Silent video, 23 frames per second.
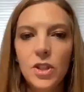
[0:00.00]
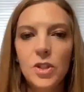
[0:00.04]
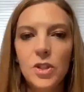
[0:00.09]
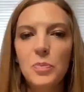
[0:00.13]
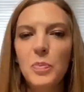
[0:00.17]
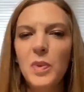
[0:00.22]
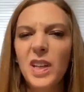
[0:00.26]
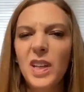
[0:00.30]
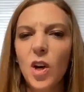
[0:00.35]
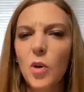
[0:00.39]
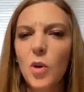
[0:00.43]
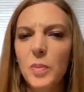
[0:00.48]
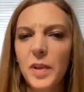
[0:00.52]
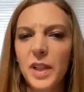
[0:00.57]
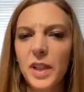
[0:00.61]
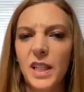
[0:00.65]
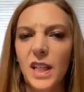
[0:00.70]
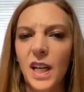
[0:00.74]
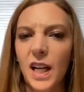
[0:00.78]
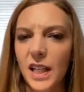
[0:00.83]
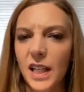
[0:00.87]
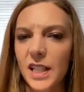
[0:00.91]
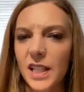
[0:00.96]
just being open
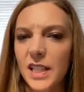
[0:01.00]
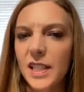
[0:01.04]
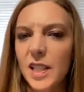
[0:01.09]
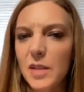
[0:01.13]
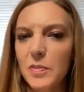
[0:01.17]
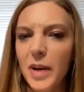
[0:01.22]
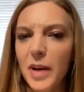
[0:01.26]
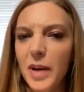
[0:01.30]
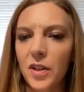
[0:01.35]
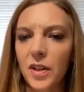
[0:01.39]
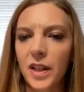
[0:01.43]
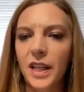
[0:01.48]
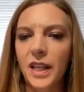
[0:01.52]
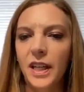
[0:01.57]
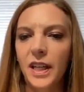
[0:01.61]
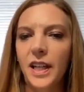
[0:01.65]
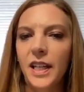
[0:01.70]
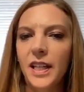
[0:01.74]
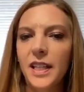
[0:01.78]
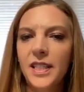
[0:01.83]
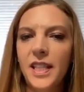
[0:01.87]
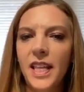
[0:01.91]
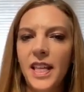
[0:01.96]
and honest about
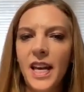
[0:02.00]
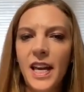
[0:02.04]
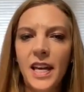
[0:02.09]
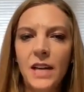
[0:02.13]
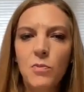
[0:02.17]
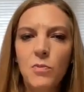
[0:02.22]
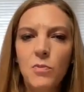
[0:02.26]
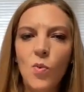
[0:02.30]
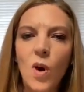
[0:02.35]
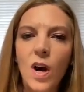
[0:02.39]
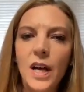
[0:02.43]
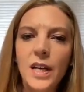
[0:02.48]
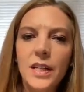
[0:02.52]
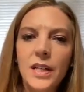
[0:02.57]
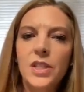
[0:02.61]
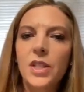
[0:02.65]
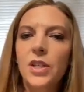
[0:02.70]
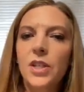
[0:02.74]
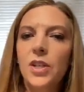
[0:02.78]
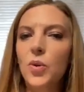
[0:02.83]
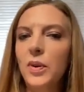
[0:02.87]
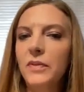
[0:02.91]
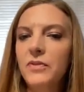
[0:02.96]
kids, they want
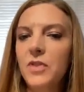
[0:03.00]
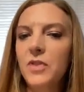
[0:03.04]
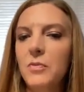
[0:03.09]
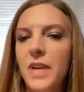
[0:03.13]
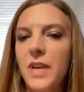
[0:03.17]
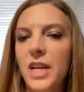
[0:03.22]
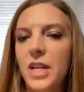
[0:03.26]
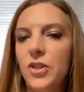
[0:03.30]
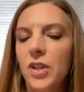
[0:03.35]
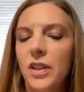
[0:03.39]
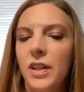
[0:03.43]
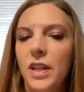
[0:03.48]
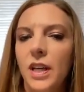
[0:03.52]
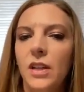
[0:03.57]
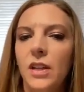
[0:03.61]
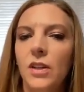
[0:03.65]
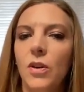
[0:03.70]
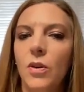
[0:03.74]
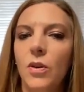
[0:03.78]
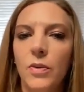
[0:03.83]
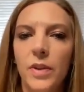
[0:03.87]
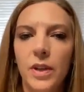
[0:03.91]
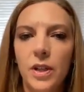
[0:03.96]
to know information. They
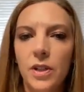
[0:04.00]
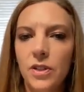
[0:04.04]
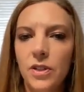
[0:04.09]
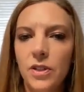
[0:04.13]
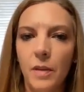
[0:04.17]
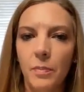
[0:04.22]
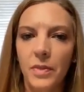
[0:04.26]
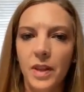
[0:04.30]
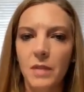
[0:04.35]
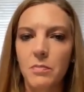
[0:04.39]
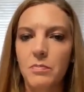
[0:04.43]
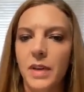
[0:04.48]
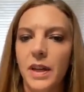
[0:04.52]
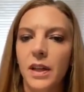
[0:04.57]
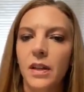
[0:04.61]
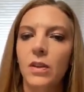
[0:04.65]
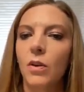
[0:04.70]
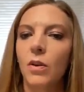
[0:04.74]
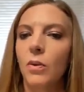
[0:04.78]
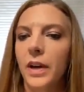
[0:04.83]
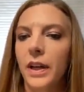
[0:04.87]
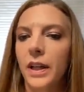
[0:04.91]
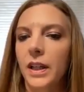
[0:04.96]
know there's something big
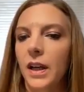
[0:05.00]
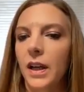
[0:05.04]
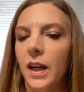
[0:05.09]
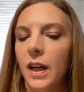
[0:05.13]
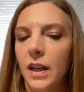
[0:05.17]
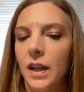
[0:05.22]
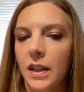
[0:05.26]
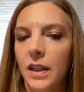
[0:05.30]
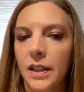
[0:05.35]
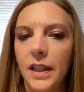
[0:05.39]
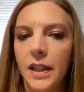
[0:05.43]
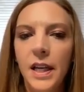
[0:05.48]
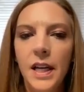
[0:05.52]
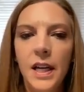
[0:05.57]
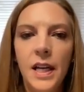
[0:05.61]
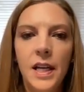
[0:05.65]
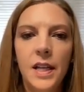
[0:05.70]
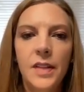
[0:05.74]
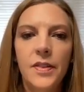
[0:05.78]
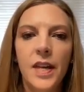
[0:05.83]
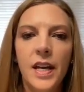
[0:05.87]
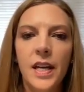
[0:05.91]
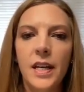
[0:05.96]
going on.
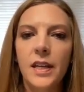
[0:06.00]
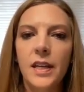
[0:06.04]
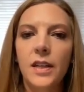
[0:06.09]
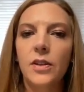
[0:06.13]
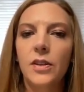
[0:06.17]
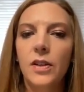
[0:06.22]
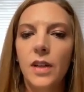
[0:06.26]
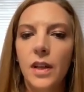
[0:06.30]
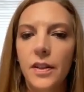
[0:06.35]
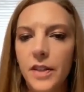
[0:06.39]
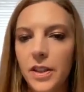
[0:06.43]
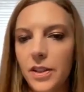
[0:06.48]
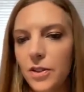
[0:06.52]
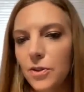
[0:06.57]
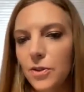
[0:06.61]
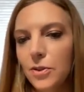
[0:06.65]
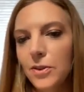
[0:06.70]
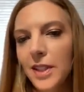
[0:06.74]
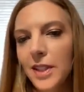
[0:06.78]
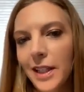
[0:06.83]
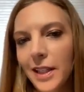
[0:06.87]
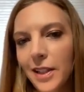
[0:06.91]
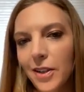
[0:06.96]
They hear it on the
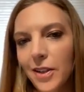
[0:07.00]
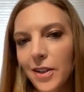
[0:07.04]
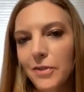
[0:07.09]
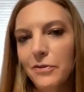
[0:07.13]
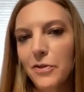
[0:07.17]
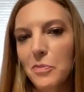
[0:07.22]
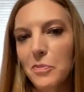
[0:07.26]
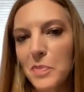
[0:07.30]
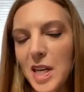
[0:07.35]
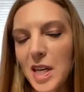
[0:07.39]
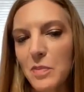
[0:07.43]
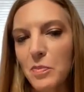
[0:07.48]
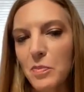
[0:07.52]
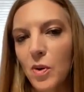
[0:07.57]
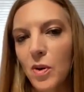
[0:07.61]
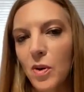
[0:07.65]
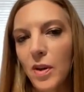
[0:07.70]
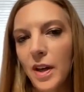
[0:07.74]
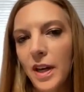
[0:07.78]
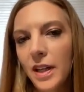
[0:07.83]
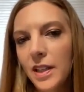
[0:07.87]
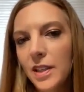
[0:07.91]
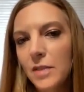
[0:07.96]
news, they hear it from
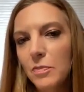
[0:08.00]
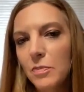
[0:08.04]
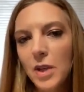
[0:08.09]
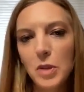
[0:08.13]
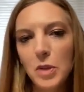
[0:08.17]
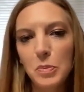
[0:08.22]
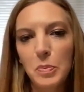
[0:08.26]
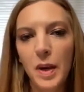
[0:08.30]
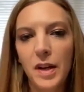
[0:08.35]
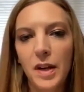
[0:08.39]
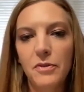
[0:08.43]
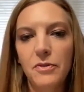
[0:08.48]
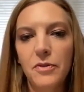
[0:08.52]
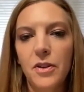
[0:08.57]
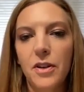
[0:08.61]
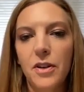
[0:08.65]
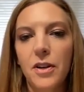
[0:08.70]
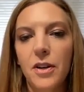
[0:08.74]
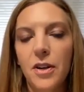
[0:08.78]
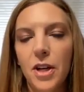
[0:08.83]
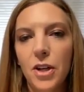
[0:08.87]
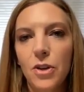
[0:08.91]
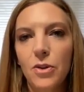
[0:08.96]
people, and it's much better
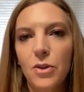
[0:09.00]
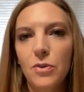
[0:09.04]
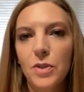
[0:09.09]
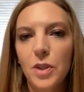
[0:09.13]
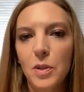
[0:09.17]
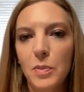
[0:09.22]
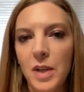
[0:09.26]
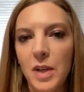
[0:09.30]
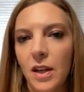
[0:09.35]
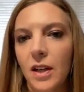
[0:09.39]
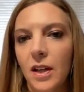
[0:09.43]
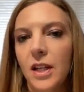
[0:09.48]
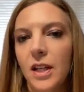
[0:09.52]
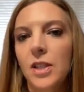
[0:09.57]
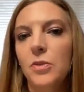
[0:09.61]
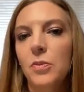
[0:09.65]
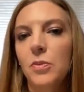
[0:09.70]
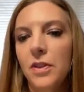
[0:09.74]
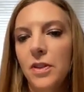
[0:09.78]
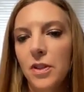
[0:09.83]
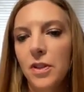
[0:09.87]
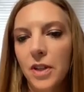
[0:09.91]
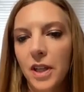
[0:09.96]
for you to be honest
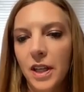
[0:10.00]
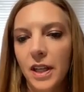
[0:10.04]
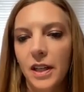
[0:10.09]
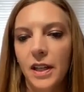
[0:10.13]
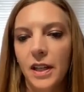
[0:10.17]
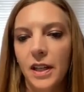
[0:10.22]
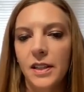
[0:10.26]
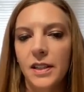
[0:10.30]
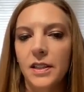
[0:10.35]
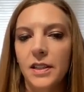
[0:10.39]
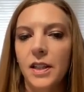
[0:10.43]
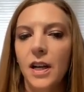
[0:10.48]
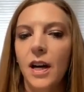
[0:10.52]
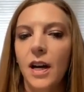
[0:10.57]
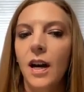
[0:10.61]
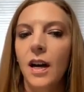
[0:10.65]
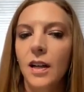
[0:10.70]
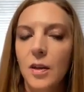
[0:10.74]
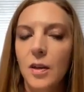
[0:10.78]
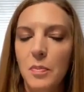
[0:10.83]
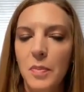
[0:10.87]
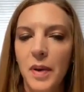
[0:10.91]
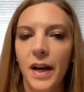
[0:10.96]
with your kids and
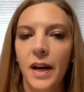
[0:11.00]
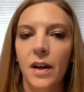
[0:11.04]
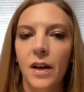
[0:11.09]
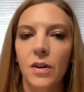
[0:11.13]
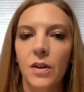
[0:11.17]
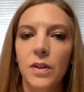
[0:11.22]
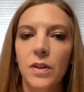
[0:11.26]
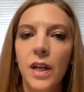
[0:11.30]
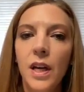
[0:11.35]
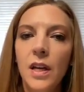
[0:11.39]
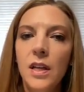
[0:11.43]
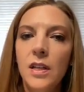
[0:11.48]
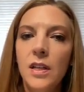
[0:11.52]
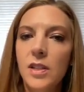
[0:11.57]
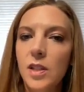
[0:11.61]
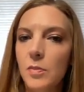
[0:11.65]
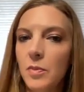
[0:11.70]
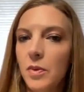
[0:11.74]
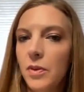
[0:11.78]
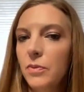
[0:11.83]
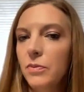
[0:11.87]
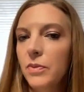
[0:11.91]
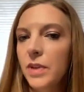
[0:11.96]
talk about
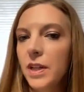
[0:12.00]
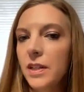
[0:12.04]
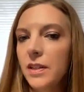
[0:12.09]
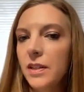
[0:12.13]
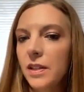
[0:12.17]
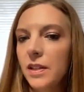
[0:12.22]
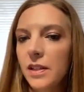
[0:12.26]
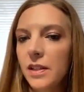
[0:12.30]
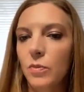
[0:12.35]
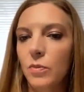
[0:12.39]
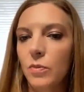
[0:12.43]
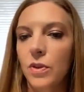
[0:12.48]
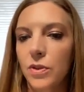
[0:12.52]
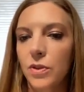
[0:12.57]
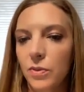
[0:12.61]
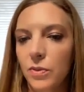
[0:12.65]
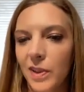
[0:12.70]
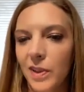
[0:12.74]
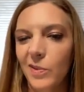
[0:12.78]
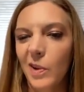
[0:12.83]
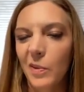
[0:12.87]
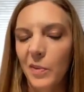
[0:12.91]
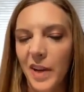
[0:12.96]
some of the reasons that we're
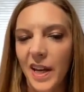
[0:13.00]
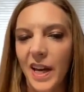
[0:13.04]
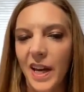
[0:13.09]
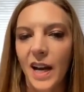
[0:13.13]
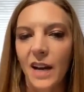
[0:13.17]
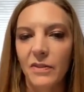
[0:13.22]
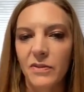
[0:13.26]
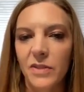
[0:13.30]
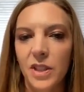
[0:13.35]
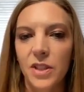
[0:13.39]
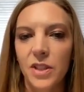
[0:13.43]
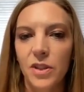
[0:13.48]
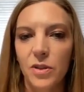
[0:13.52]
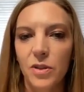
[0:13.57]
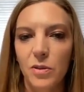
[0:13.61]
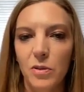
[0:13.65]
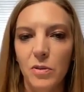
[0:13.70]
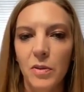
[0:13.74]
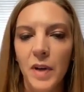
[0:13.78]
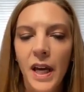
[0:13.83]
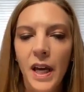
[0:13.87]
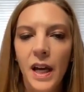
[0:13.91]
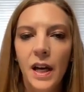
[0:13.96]
doing what we have to
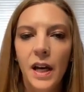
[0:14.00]
do.